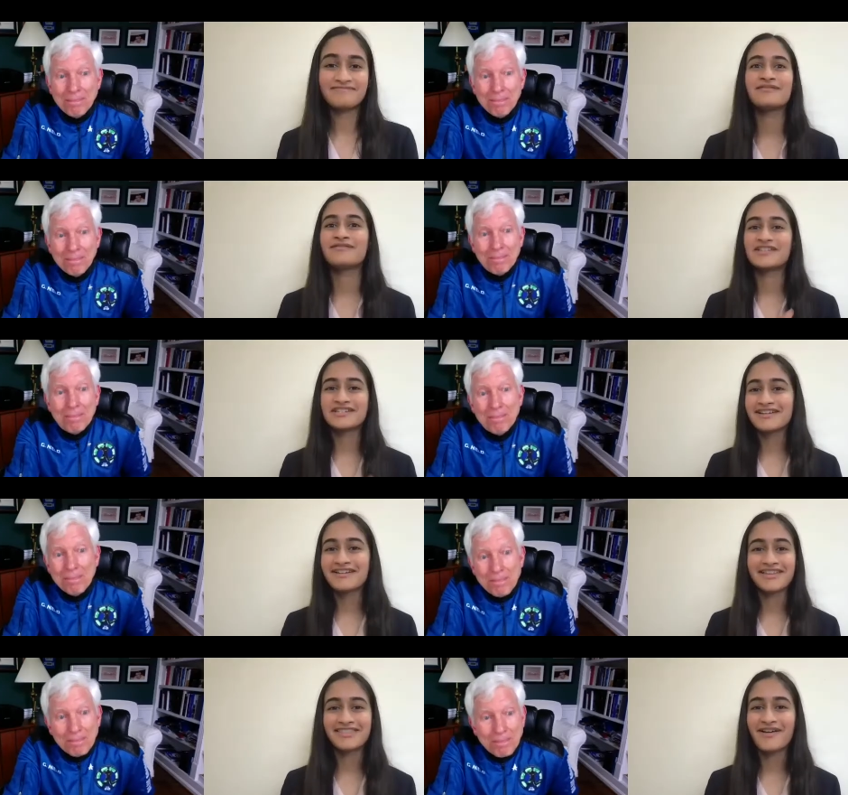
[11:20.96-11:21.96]
Speaker 1: many
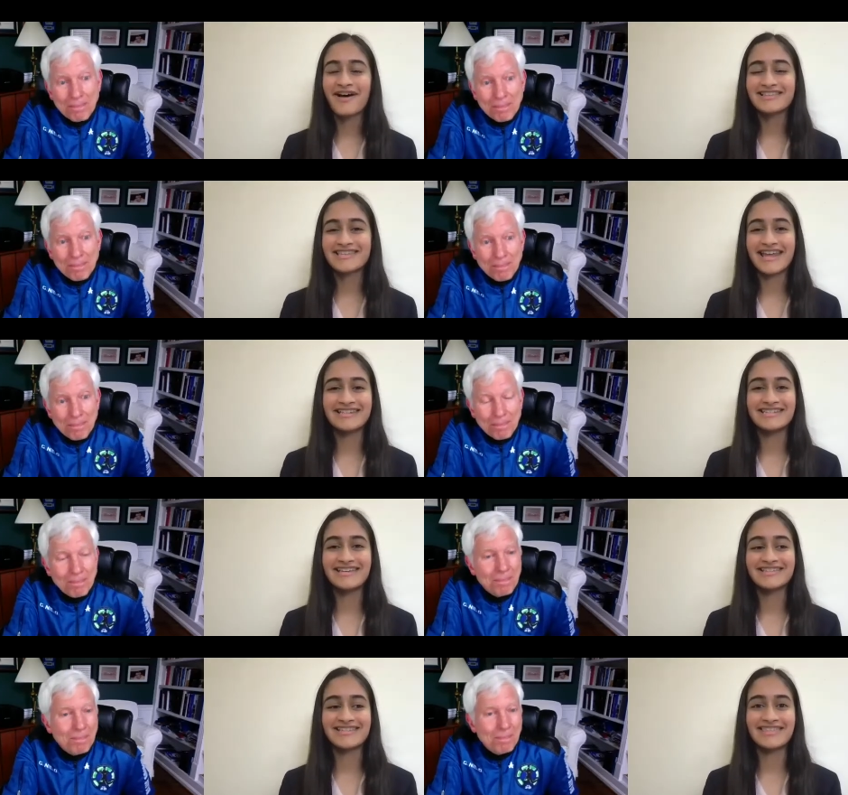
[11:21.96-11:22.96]
visionary thoughts and
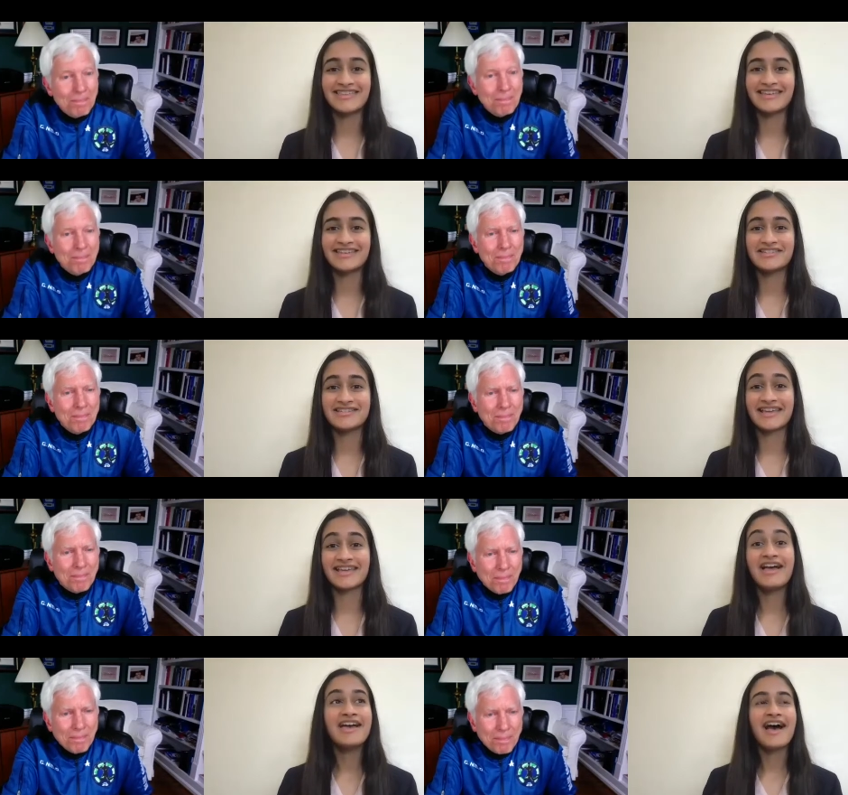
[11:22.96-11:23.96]
ideas, I think, is just like
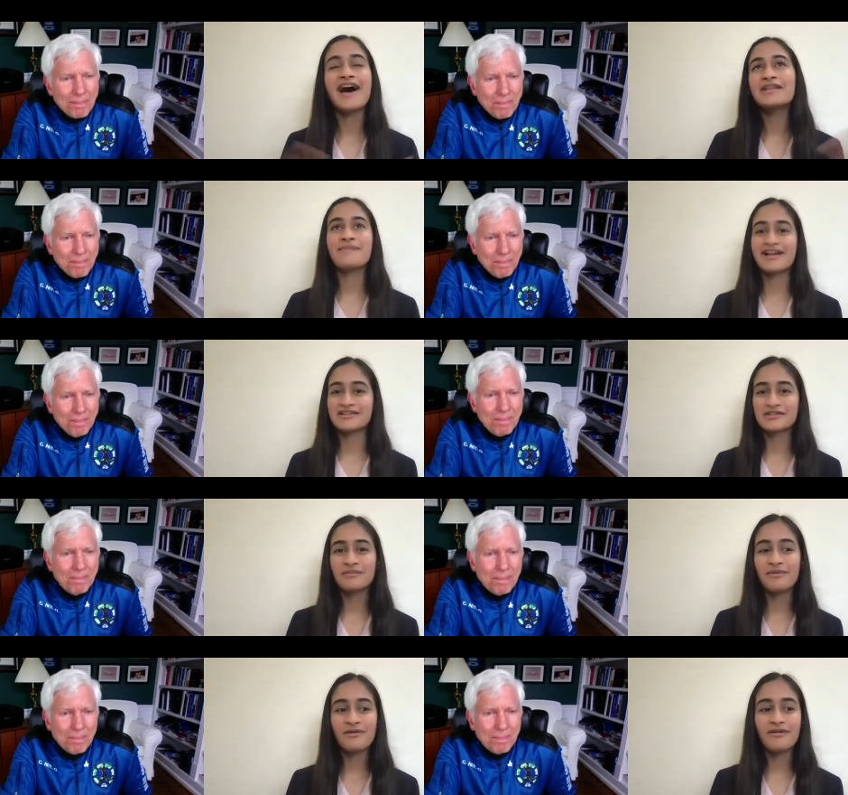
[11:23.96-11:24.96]

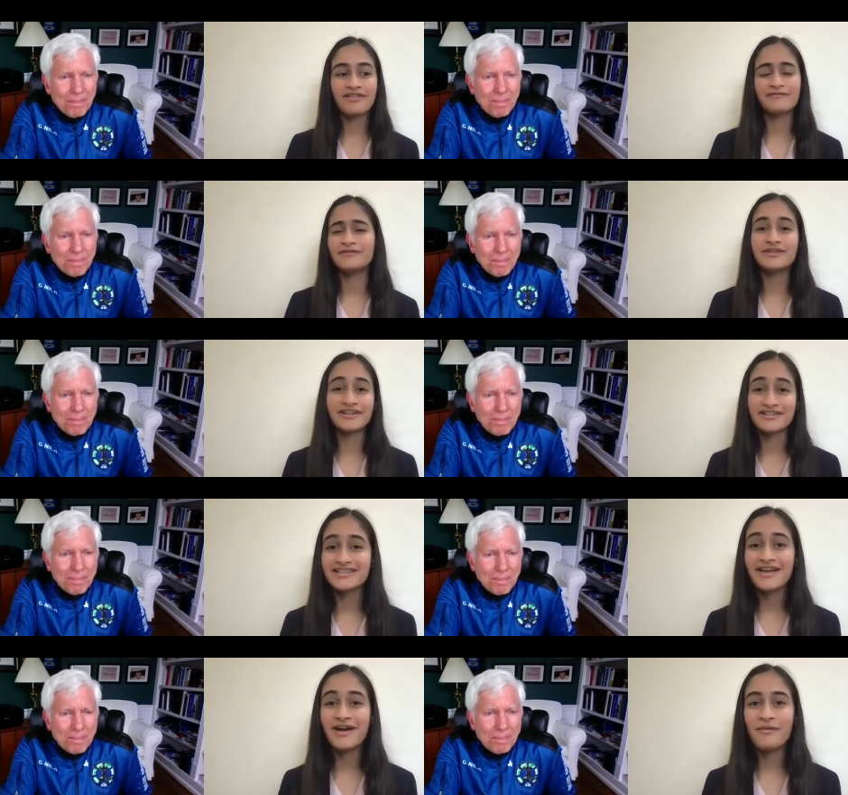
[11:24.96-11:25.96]
unimaginable a few years
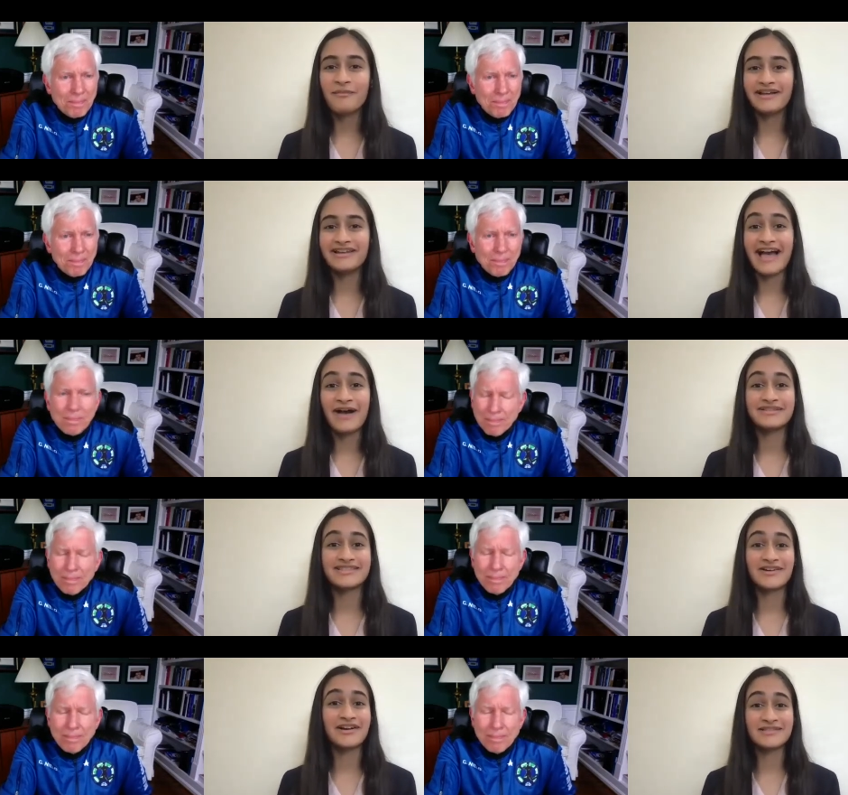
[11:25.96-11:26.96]
ago, but now
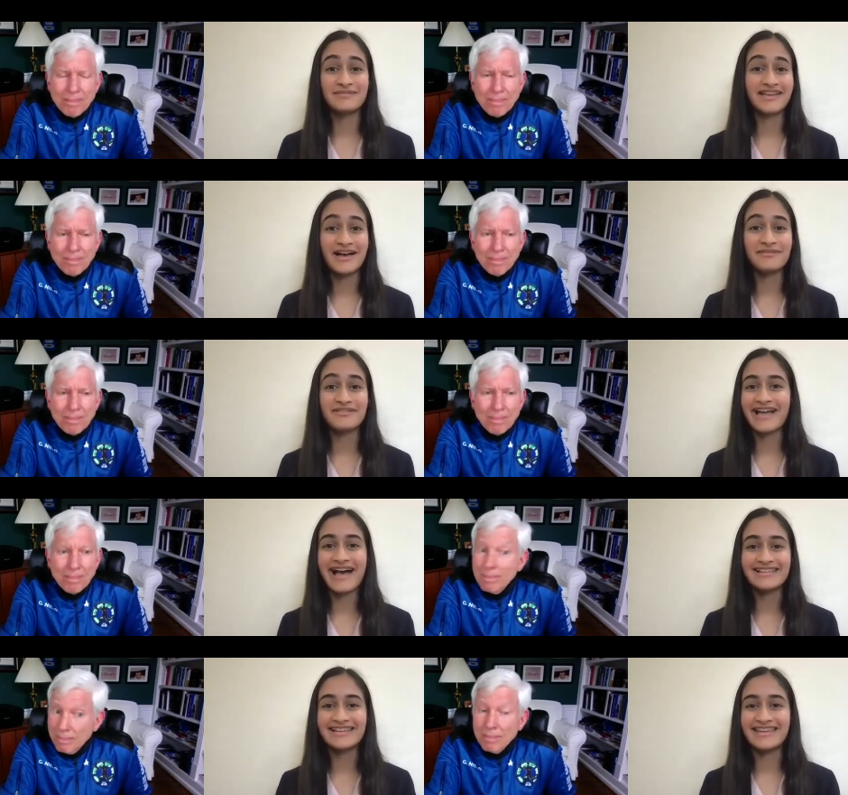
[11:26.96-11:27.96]
it's starting to become a
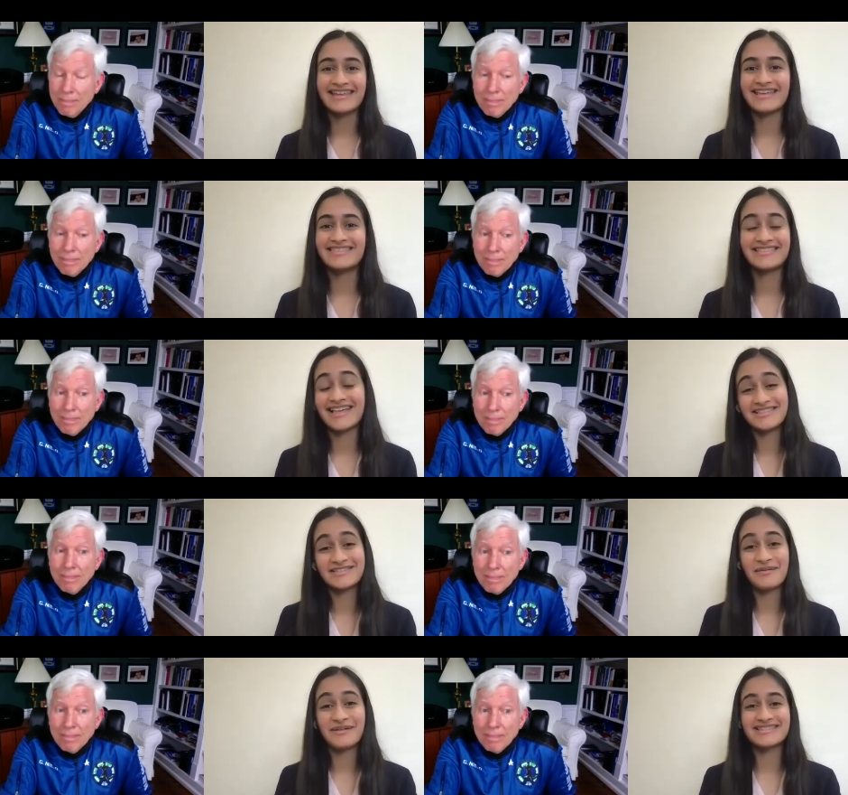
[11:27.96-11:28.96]
reality. And I think that's
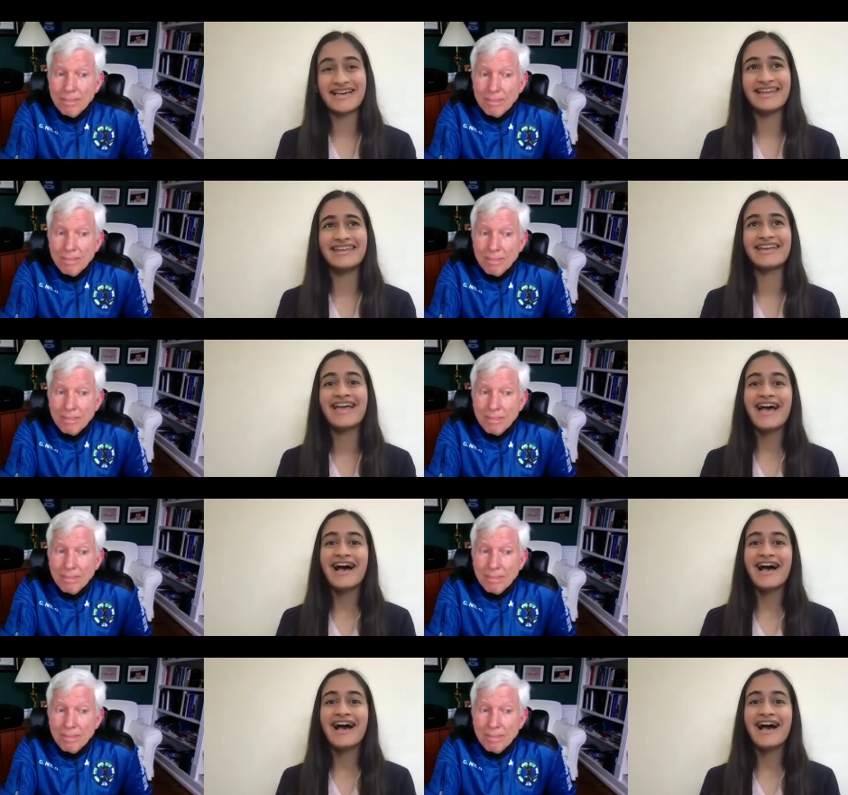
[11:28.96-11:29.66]
so exciting.